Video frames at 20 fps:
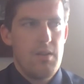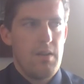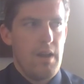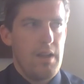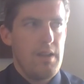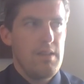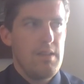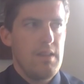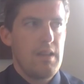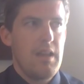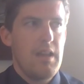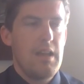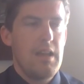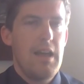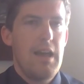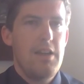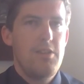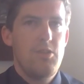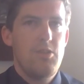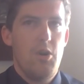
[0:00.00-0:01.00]
Right? The king
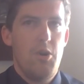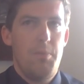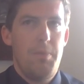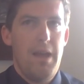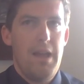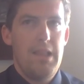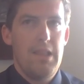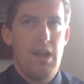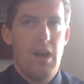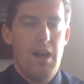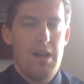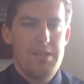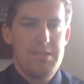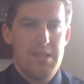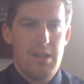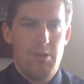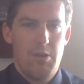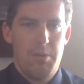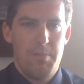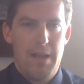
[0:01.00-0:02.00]
had to obey laws
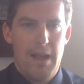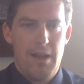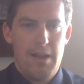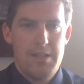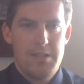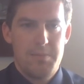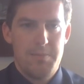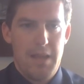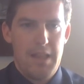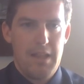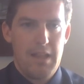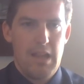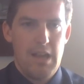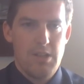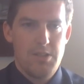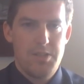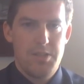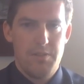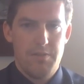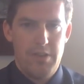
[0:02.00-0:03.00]
that were passed by the
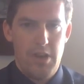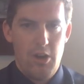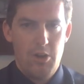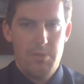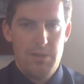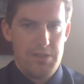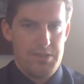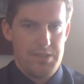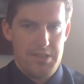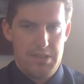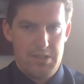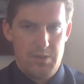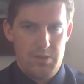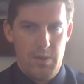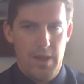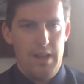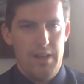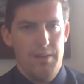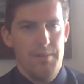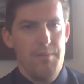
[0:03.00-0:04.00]
Council of Nobles as
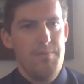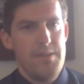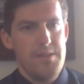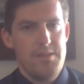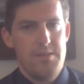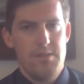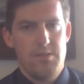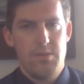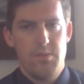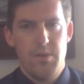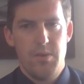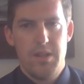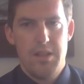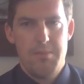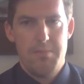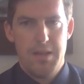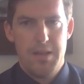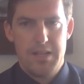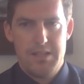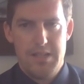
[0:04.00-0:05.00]
well. This is a really
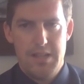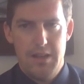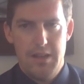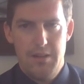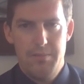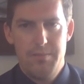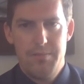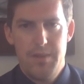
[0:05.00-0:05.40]
big deal.